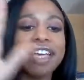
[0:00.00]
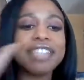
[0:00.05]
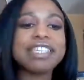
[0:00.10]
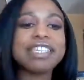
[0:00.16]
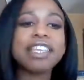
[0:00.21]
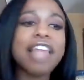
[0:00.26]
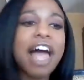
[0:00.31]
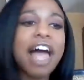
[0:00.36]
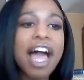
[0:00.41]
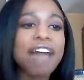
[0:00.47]
It's
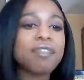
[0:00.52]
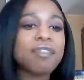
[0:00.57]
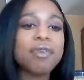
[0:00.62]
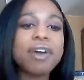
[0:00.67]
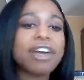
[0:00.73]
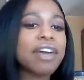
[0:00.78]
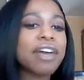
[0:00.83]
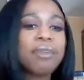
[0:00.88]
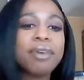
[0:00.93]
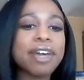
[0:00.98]
alive.
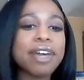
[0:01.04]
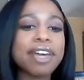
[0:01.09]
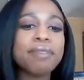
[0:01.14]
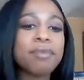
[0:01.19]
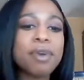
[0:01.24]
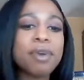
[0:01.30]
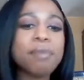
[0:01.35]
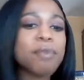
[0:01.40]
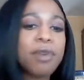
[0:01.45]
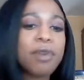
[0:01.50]
What
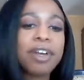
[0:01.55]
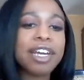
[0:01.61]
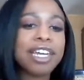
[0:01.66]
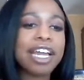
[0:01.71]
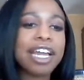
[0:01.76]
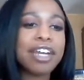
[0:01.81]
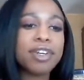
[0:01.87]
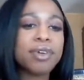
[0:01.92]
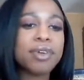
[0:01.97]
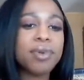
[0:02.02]
more can
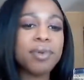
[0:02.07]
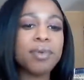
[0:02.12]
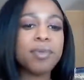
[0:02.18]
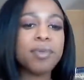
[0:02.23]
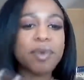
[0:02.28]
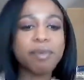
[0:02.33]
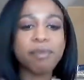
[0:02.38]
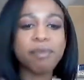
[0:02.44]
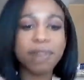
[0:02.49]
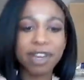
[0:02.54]
I do?
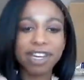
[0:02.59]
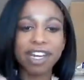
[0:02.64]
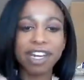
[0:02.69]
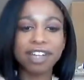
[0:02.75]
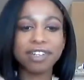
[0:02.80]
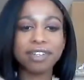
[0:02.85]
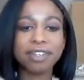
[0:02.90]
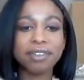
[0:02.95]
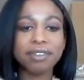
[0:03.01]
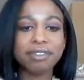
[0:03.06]
What more can I
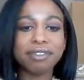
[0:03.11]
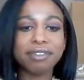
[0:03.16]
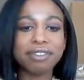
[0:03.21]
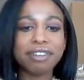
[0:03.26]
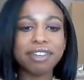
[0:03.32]
do?